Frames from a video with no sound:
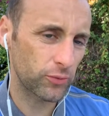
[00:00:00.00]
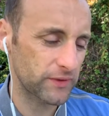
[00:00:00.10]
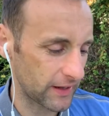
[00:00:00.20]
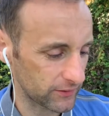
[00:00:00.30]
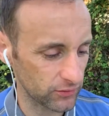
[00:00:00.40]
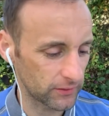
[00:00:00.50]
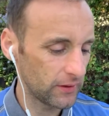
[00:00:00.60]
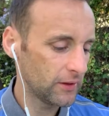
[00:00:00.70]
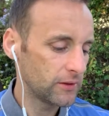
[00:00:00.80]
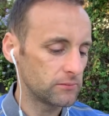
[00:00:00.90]
up to get done.
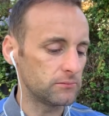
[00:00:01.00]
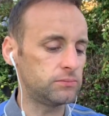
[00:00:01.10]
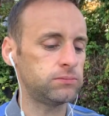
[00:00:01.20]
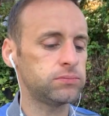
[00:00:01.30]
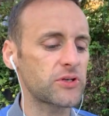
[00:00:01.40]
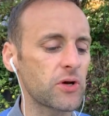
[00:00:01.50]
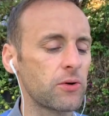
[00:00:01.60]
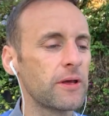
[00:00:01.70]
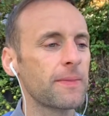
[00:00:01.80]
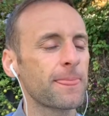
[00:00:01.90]
So,
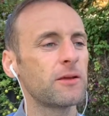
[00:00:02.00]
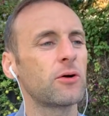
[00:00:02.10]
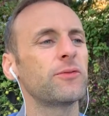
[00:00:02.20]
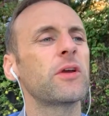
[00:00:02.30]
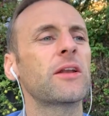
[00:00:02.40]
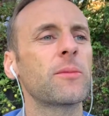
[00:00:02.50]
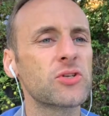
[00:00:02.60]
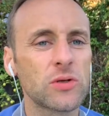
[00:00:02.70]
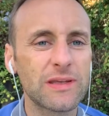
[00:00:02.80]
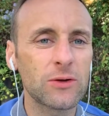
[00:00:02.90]
you know, if you get an
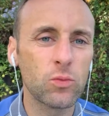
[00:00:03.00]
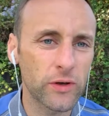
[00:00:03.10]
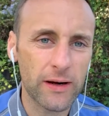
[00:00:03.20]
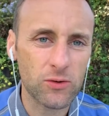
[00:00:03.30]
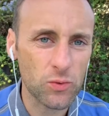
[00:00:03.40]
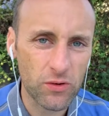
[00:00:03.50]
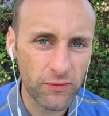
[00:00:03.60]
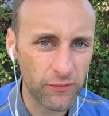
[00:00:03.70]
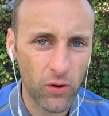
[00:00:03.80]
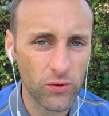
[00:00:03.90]
opportunity to do 1 hour's work for
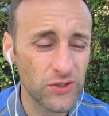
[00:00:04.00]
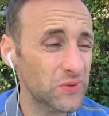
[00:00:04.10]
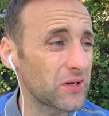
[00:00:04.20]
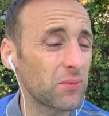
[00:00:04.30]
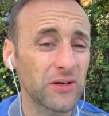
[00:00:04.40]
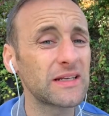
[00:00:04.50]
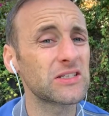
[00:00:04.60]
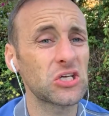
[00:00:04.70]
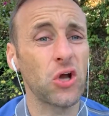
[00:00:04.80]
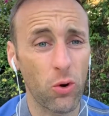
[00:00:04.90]
400 quid, I'm like,
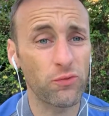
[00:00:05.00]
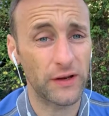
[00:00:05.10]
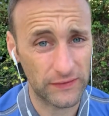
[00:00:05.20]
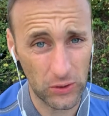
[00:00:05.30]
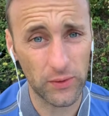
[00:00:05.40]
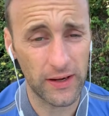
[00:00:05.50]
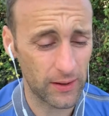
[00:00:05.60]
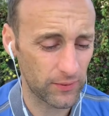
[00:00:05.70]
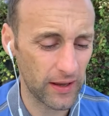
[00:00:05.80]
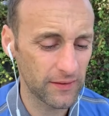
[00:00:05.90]
listen, go for it and do it
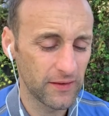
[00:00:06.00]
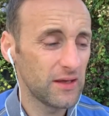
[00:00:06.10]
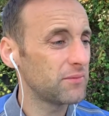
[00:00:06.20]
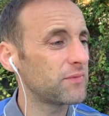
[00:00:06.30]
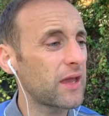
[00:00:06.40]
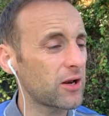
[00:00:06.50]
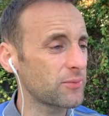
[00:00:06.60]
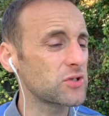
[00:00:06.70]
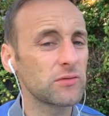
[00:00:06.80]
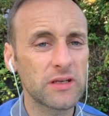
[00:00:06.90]
now, yeah? If you get an
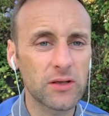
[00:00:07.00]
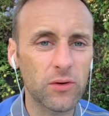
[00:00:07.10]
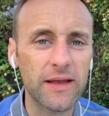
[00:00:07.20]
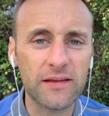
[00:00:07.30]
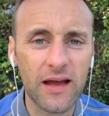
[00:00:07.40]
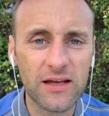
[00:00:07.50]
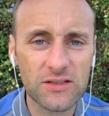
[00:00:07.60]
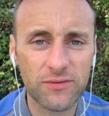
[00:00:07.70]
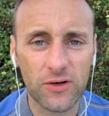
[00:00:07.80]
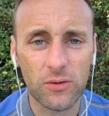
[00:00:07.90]
opportunity to do a task
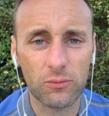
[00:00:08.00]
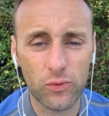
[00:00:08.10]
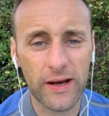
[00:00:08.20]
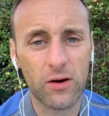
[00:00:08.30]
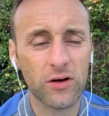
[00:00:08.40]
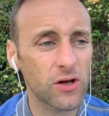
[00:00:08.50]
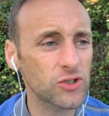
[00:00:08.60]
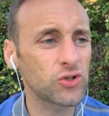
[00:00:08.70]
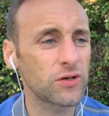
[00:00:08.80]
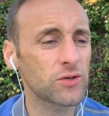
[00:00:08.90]
for 1 hour and it
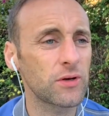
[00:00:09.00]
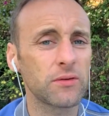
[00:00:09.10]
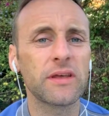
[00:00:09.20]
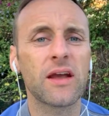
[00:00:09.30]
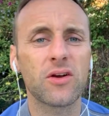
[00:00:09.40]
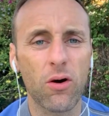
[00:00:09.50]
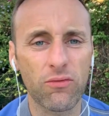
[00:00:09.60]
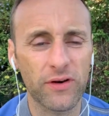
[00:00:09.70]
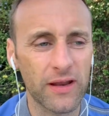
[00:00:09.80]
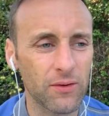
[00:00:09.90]
costs 300 quid, I'm like, yeah, go
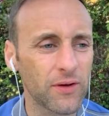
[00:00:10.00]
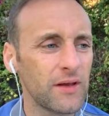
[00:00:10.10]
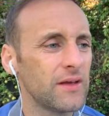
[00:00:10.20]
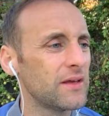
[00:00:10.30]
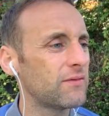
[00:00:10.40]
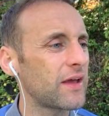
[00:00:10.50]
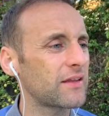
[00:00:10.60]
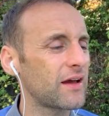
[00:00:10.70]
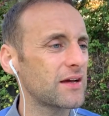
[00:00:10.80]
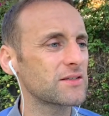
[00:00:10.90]
for it now. If you get a
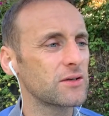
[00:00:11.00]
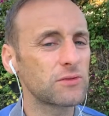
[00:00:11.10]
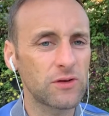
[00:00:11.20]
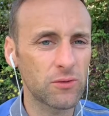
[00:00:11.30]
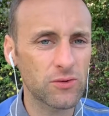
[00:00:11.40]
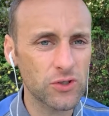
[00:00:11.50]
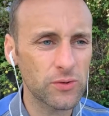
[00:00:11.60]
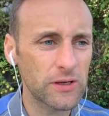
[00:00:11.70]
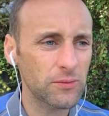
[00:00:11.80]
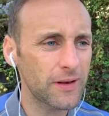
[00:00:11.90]
task to do 200
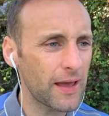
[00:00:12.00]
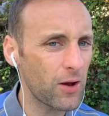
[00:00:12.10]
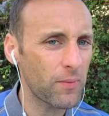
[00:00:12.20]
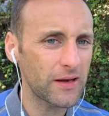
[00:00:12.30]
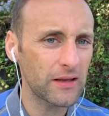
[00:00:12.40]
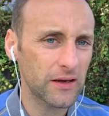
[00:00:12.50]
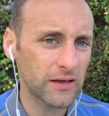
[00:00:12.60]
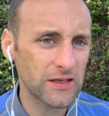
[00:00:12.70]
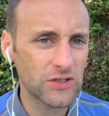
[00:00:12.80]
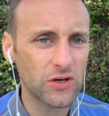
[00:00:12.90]
quid, well, how many of
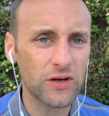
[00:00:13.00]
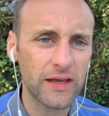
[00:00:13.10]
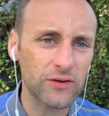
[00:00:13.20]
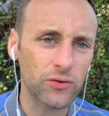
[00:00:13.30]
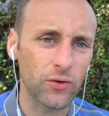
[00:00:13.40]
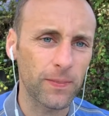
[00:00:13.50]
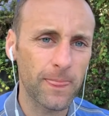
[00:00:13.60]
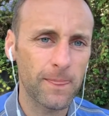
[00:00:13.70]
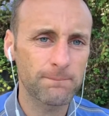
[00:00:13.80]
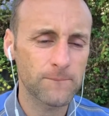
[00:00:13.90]
these are you gonna get done,
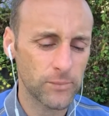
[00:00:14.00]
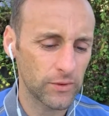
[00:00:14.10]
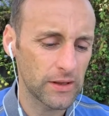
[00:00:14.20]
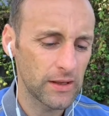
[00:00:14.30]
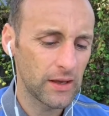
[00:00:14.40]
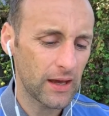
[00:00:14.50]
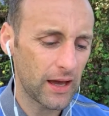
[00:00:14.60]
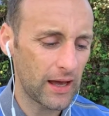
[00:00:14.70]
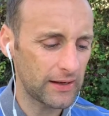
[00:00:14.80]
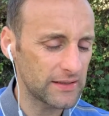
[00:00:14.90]
right?
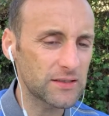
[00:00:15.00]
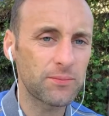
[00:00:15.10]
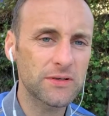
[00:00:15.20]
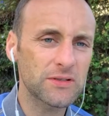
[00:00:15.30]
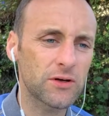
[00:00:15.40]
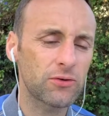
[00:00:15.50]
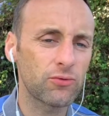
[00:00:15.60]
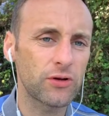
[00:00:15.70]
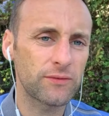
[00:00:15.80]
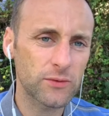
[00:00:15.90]
And is the business gonna
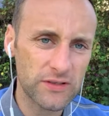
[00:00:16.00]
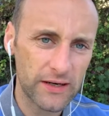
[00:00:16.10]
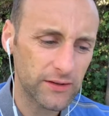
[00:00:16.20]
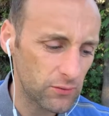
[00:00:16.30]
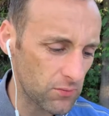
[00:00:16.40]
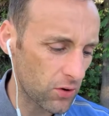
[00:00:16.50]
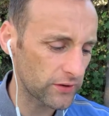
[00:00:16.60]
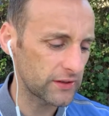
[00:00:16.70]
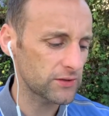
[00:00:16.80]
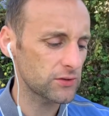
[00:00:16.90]
run if you start doing more
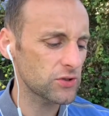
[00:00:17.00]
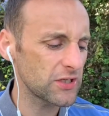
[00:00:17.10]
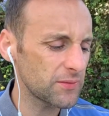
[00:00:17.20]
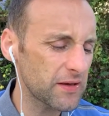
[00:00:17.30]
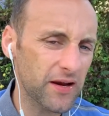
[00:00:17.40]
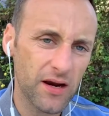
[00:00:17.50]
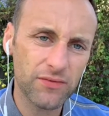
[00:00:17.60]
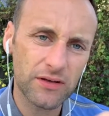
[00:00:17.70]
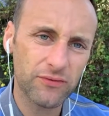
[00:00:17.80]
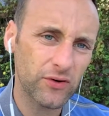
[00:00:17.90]
of these? So you just need to be careful
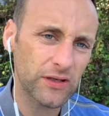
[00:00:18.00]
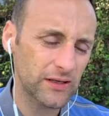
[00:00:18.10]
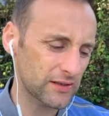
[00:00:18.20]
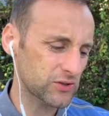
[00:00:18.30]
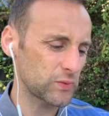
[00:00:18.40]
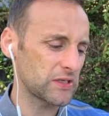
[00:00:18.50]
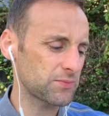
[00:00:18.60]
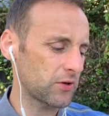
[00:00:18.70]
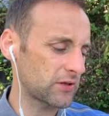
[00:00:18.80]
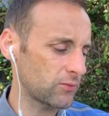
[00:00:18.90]
and you find a little sweet
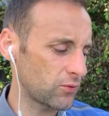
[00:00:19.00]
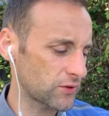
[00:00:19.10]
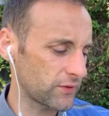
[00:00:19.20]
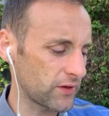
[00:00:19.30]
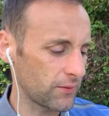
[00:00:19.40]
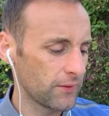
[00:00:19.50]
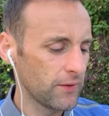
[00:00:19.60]
spot that works for you.